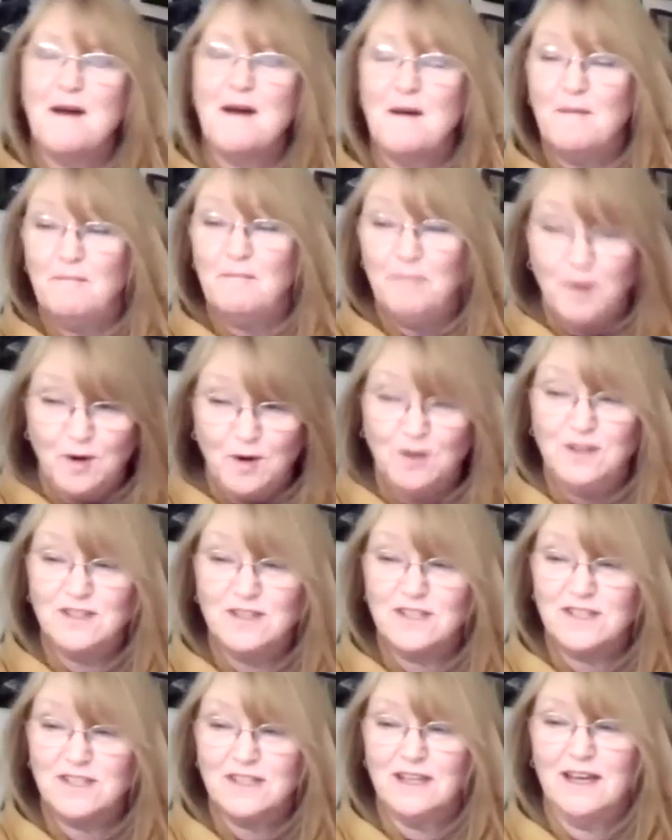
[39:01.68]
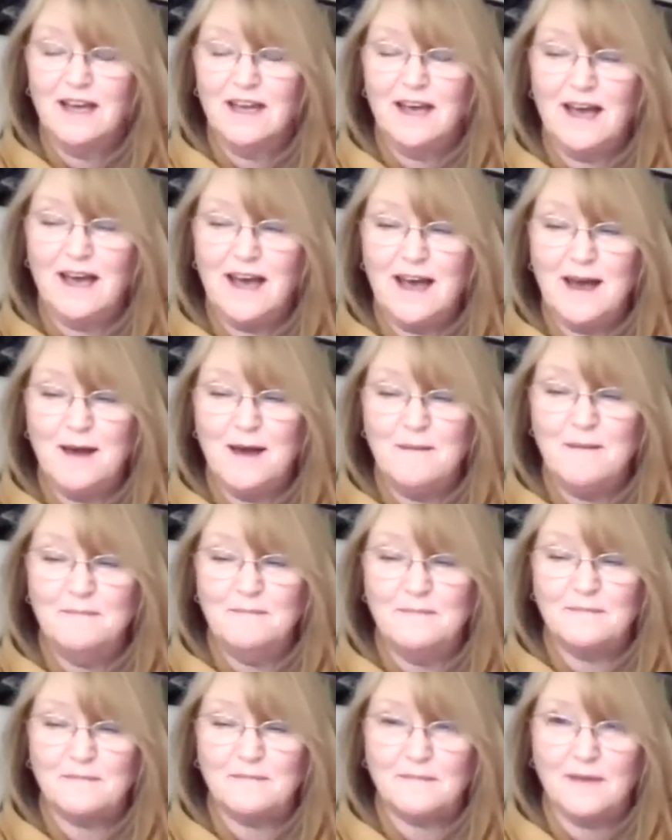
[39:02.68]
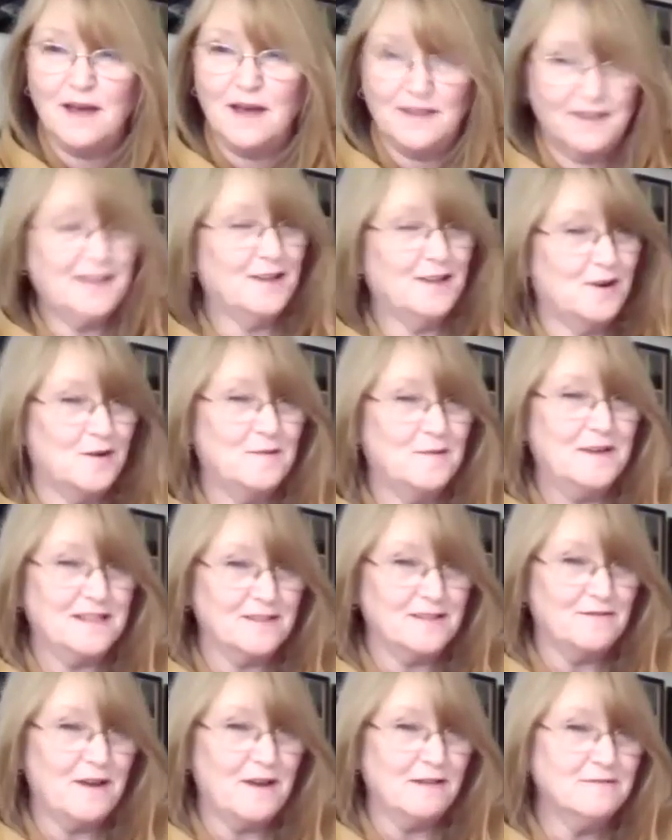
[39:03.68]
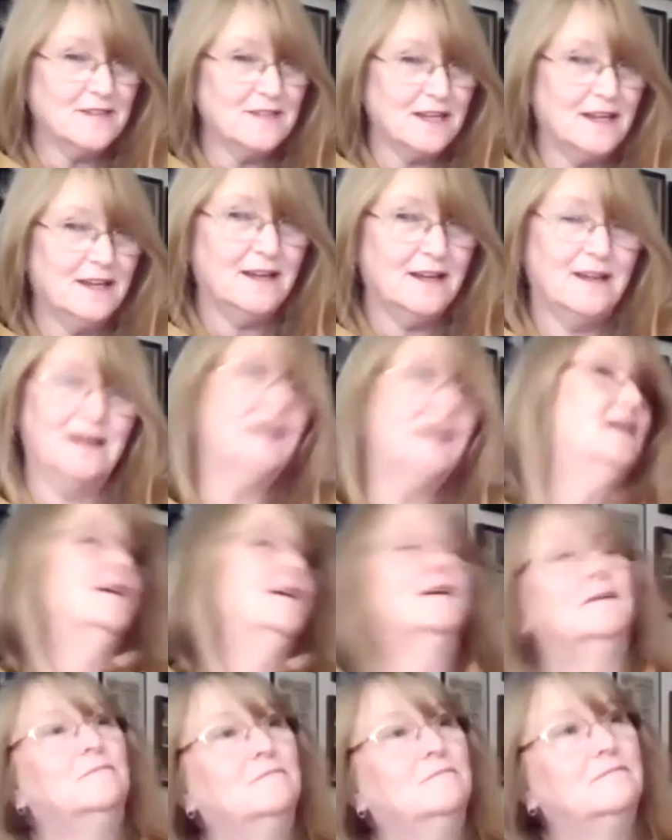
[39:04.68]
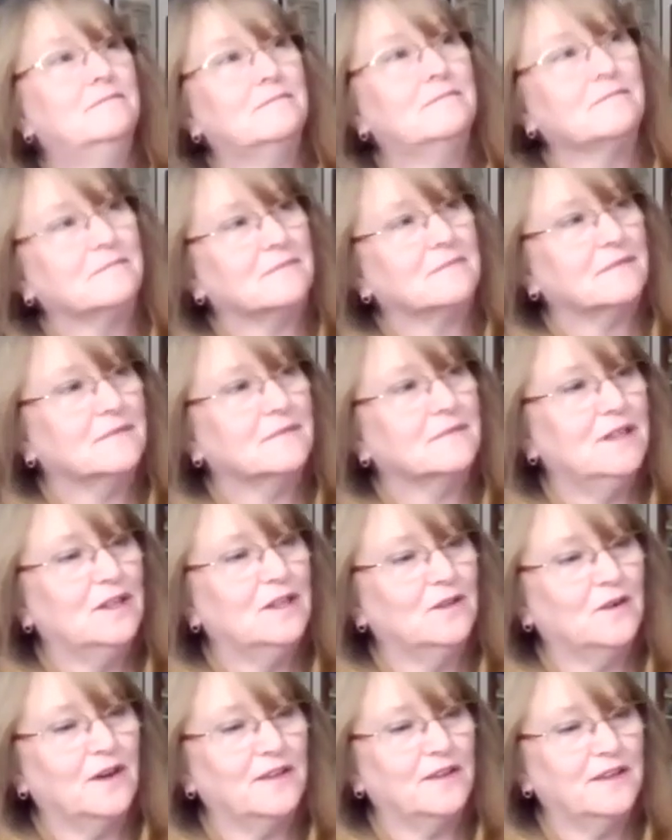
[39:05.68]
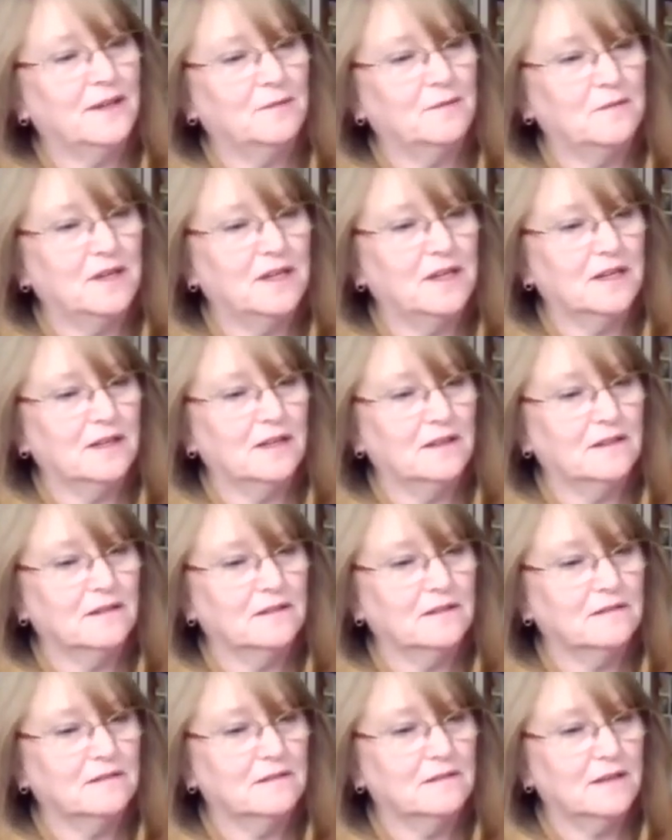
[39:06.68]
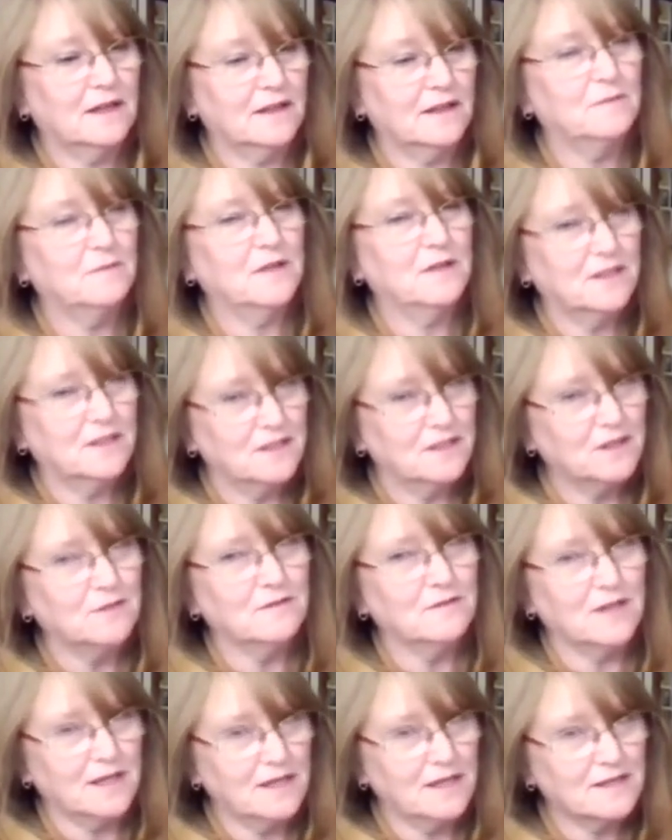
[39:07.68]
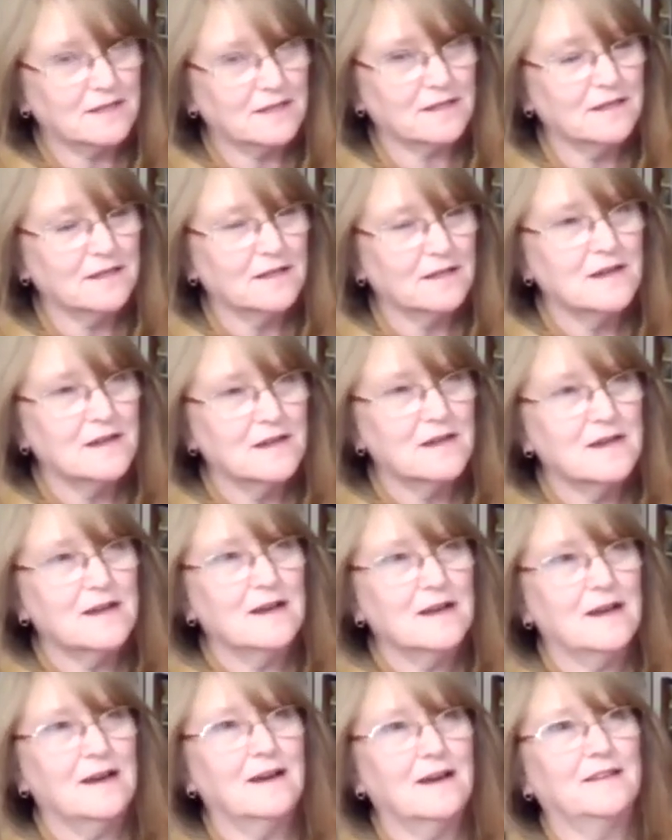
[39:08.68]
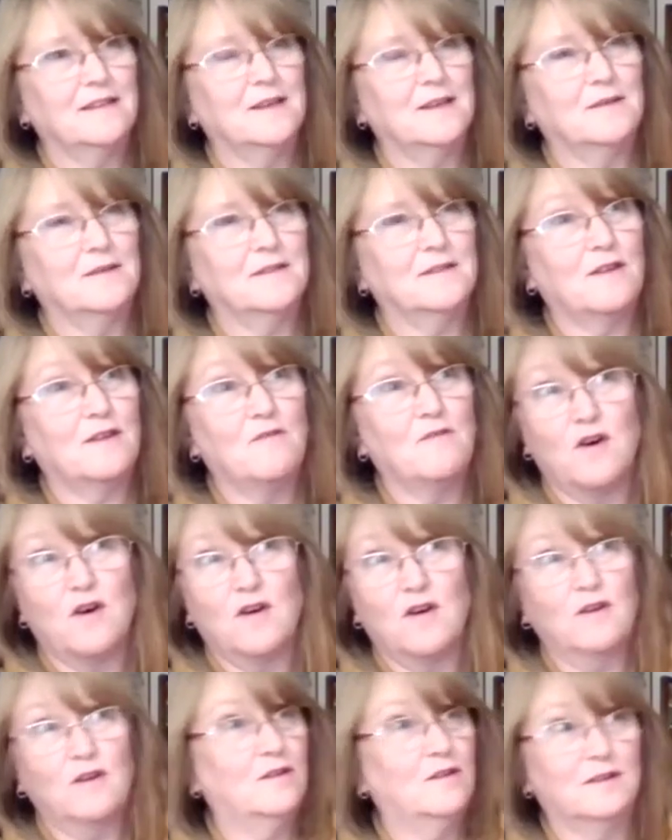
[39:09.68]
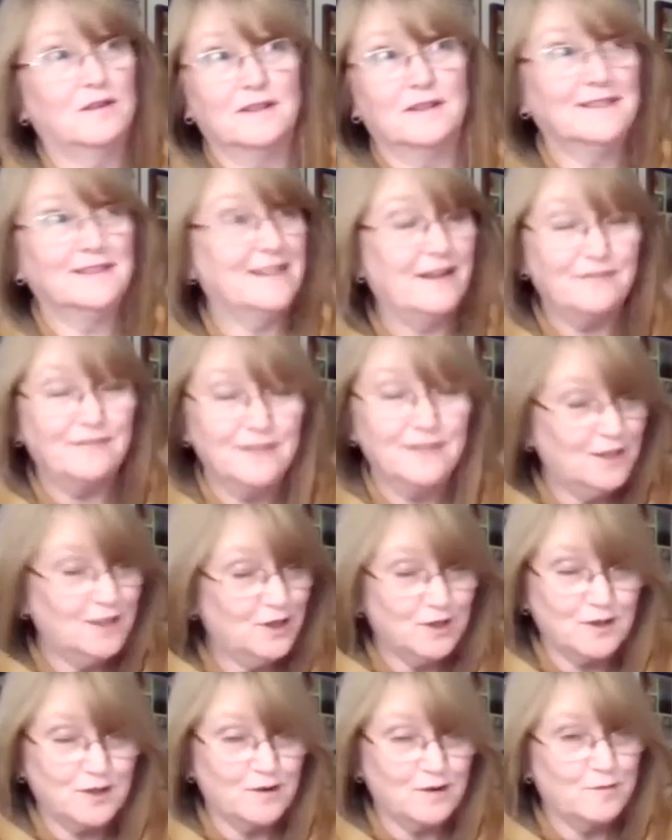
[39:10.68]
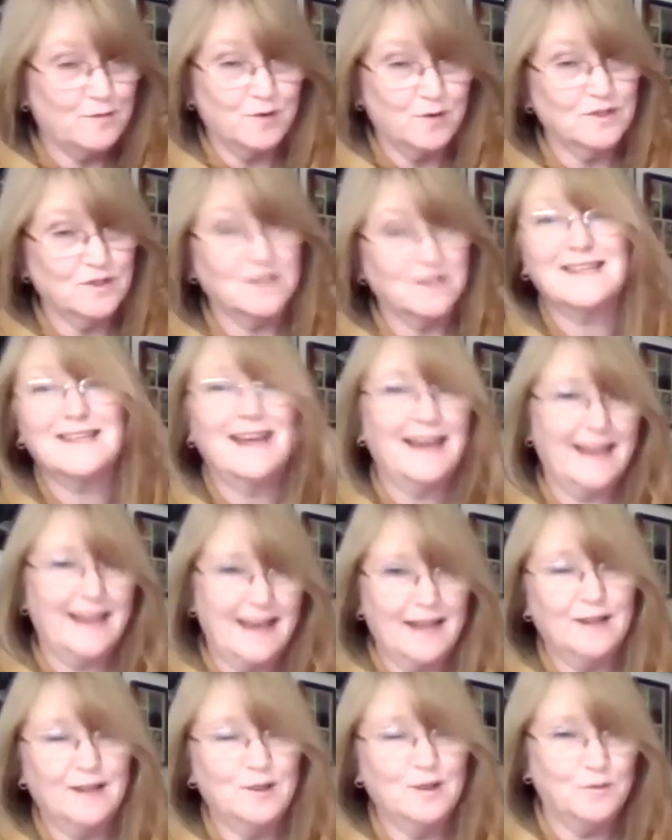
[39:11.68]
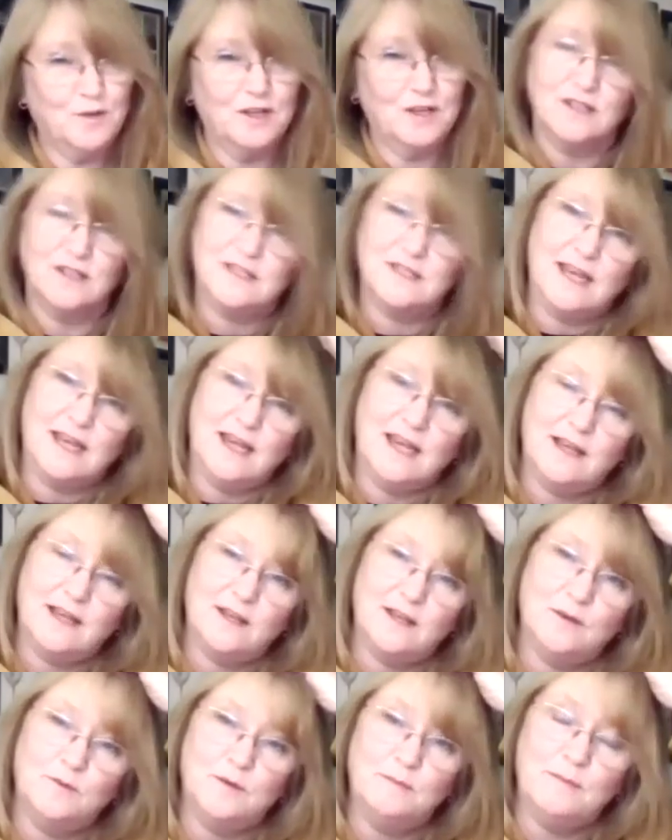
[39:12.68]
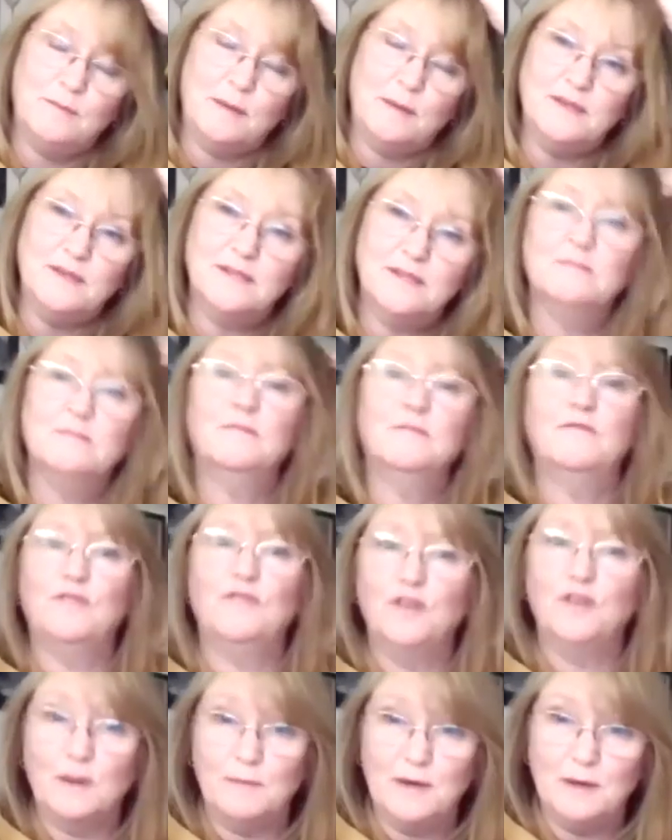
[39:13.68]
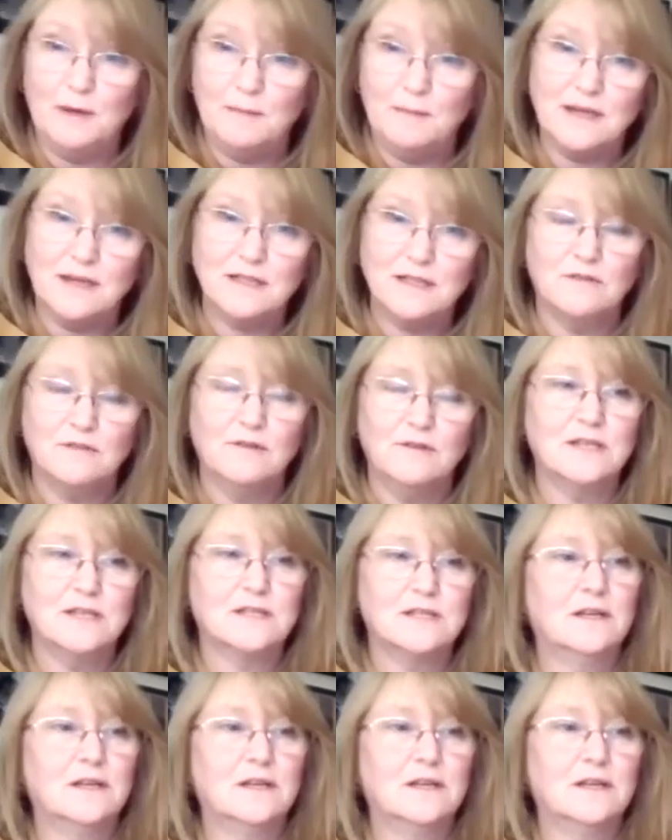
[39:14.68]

but um i think there are ways around it um you know i think we can i think we can do this i think there are definitely other approaches again that we could take that would maybe further minimize the risk